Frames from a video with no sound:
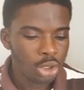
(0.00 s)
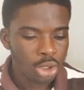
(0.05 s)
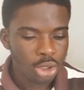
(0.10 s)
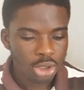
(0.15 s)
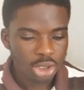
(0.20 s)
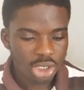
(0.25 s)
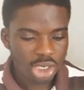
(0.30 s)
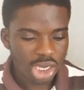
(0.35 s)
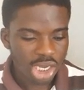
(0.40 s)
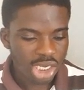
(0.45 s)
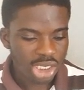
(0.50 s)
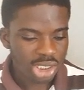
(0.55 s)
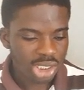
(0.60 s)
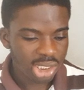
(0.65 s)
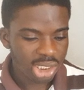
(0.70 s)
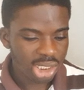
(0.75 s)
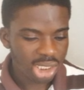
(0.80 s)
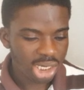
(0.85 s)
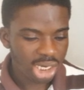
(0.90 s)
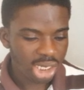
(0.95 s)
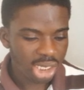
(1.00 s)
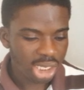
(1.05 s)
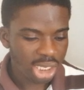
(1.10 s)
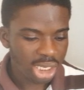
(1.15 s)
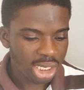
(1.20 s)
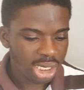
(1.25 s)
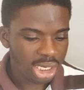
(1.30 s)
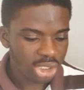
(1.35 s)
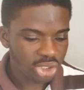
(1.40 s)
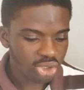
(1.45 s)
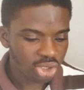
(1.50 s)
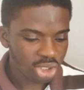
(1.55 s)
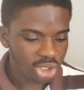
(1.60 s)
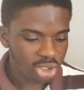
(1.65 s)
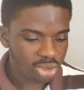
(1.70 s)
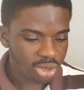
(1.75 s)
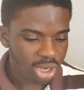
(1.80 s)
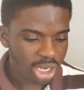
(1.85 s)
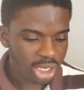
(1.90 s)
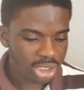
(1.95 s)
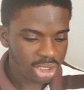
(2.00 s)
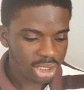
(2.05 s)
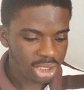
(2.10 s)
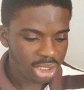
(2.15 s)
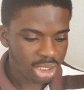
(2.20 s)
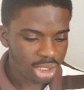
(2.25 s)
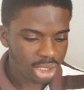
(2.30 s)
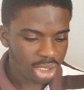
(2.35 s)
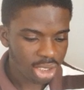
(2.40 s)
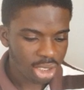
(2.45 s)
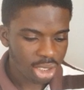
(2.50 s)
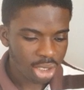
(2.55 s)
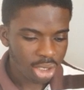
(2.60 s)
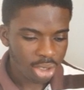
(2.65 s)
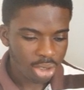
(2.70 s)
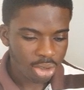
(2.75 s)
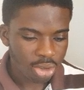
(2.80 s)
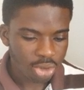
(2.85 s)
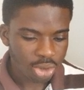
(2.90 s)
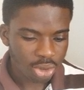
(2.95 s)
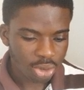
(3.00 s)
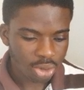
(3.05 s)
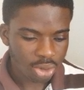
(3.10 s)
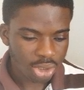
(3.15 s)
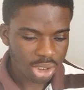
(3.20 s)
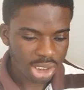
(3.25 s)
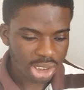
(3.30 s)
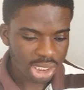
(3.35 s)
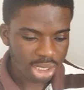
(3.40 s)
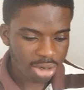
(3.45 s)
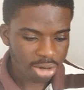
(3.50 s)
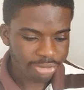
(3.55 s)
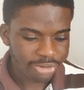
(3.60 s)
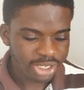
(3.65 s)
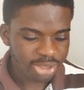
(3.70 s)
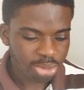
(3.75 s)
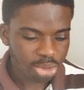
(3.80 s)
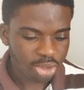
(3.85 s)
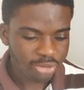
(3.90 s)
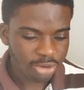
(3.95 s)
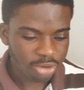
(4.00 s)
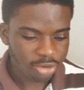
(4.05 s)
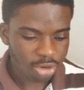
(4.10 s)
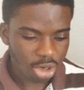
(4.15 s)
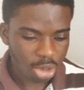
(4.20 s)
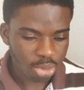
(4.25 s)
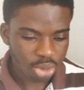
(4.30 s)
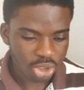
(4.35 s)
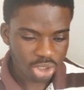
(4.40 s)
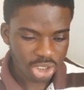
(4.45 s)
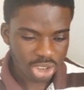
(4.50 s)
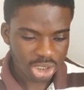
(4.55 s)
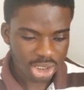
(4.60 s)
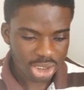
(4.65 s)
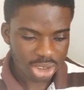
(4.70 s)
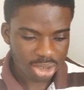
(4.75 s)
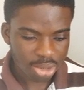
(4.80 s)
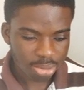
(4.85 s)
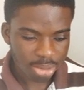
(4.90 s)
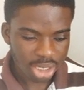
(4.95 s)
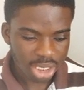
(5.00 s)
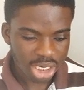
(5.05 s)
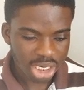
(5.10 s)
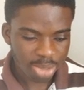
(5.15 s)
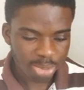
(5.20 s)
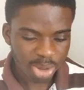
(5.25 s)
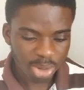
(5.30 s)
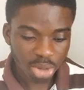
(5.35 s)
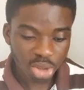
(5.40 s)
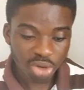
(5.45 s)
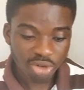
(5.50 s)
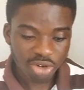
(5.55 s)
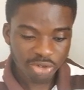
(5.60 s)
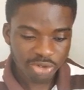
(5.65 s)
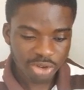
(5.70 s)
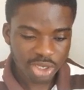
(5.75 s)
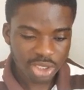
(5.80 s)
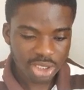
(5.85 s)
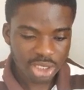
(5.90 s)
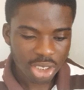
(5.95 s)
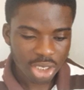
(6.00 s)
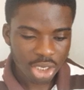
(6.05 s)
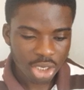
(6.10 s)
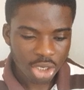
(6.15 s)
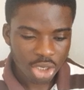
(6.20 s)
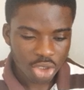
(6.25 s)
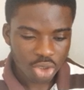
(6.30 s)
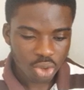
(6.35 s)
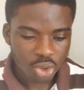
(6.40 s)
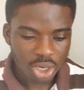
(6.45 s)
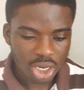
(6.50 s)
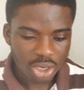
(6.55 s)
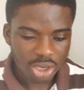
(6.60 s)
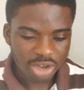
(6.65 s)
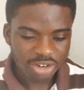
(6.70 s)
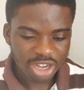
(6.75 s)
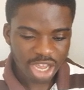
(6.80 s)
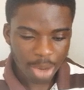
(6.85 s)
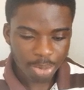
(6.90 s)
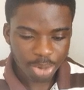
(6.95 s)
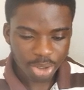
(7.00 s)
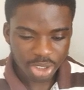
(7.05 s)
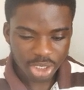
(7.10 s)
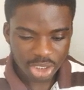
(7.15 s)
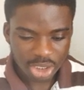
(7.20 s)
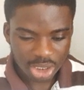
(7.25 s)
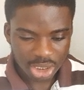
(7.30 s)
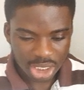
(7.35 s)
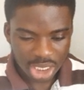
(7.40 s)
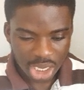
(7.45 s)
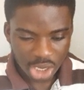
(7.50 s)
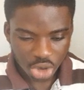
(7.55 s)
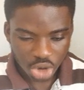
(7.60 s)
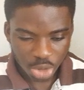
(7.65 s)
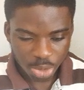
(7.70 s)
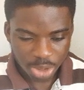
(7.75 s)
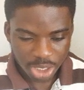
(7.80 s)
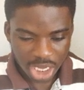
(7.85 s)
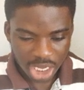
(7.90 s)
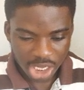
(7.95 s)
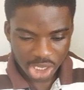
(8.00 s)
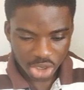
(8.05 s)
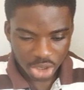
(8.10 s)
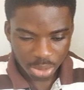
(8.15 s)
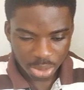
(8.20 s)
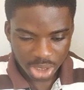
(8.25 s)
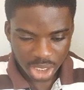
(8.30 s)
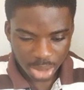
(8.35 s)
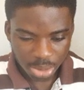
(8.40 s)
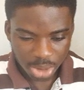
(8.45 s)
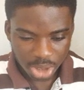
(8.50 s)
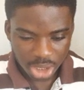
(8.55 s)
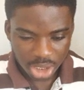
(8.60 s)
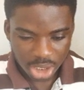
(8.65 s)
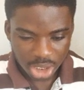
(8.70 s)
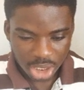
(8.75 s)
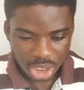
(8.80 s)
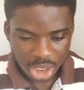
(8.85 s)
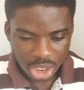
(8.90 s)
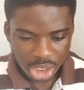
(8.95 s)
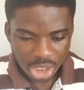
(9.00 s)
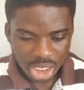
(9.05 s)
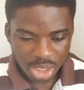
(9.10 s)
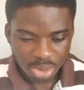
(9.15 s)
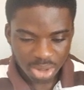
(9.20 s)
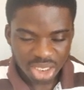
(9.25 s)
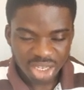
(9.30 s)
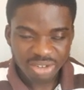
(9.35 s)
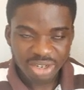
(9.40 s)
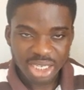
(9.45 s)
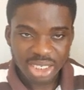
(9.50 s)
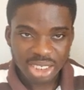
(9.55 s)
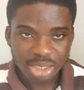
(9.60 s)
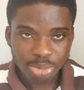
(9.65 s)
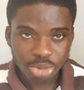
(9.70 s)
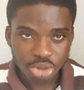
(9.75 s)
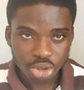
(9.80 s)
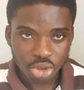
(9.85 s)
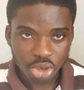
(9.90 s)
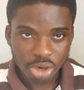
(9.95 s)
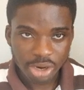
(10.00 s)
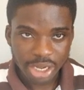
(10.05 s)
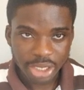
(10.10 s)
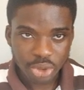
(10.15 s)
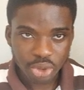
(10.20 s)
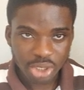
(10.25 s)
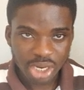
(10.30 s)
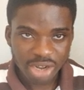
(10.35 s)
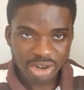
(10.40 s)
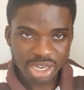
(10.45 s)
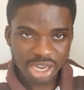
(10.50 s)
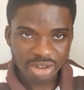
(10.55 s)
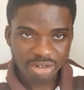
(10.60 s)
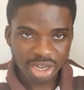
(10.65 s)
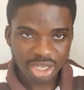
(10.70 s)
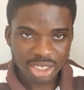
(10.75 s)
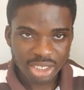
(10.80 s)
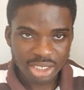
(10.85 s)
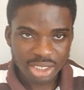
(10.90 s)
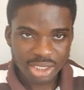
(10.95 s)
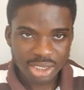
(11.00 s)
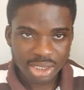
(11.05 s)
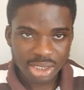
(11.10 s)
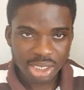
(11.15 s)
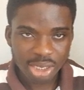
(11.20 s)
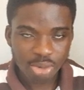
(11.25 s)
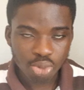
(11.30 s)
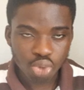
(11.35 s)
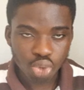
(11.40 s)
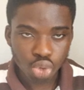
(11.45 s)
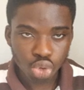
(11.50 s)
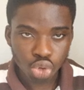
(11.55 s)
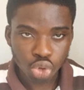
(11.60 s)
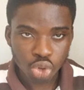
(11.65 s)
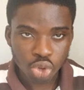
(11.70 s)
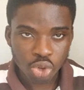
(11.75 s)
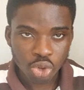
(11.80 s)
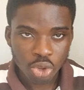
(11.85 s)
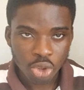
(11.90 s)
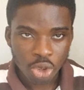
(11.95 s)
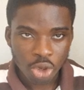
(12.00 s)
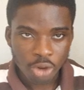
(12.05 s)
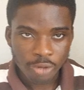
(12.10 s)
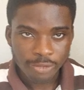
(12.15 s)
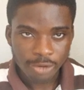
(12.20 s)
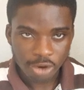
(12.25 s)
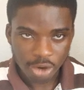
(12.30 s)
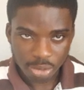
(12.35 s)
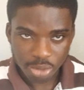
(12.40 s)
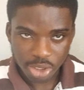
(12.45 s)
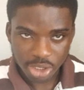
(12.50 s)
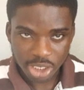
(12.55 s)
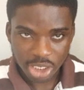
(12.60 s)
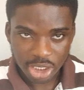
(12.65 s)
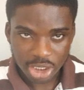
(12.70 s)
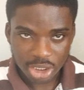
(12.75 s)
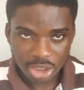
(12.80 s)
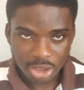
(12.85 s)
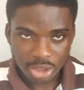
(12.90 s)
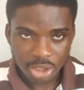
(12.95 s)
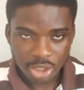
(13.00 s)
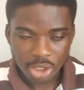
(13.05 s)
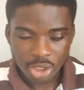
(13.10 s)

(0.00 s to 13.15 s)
Here is an illustration, right? So this is a reference model for communications by the Department of Defense. So you have the application layer, computer A, computer B. They both have the same protocol, right? So they have the same rules for communication.